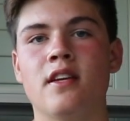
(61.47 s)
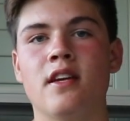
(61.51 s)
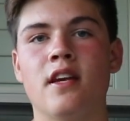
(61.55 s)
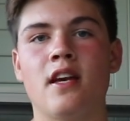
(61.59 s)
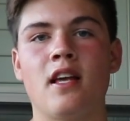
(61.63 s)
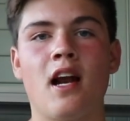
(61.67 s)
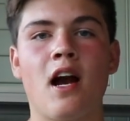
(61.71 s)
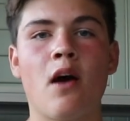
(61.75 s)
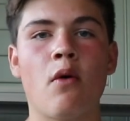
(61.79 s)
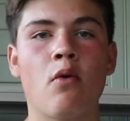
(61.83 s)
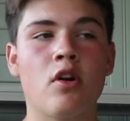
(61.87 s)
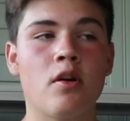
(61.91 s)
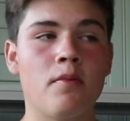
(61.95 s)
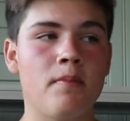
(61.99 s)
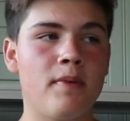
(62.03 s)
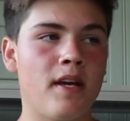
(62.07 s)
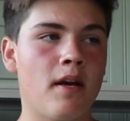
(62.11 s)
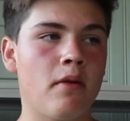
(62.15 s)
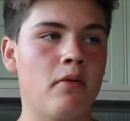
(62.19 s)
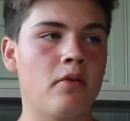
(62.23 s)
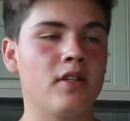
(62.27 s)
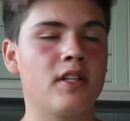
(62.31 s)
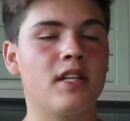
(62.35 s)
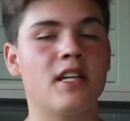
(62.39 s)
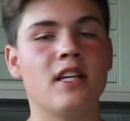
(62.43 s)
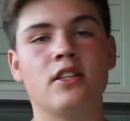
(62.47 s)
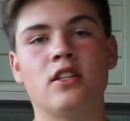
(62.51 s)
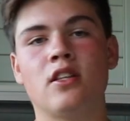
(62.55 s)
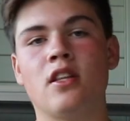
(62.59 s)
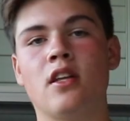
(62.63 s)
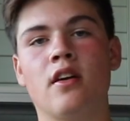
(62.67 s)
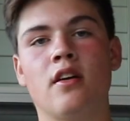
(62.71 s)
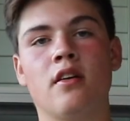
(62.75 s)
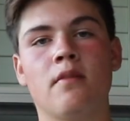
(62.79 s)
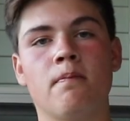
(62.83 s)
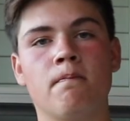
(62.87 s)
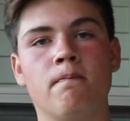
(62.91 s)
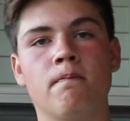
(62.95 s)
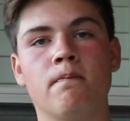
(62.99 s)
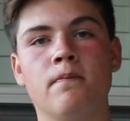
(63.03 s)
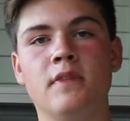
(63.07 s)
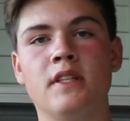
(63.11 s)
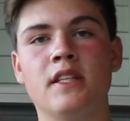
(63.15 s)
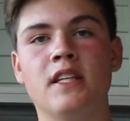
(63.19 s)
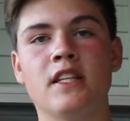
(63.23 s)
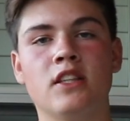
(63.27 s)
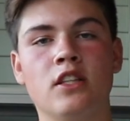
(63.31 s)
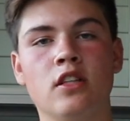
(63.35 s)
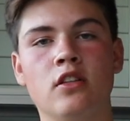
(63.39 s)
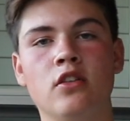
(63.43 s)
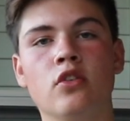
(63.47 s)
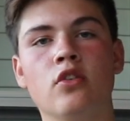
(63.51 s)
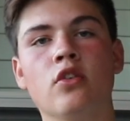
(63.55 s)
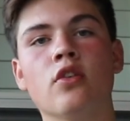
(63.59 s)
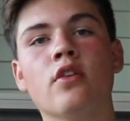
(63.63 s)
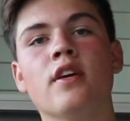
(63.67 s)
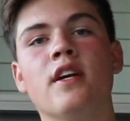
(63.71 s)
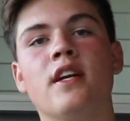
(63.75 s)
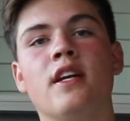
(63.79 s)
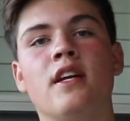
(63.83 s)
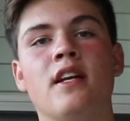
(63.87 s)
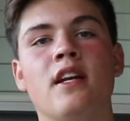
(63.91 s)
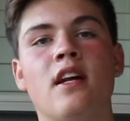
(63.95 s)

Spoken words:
And I want to be able to get the lure in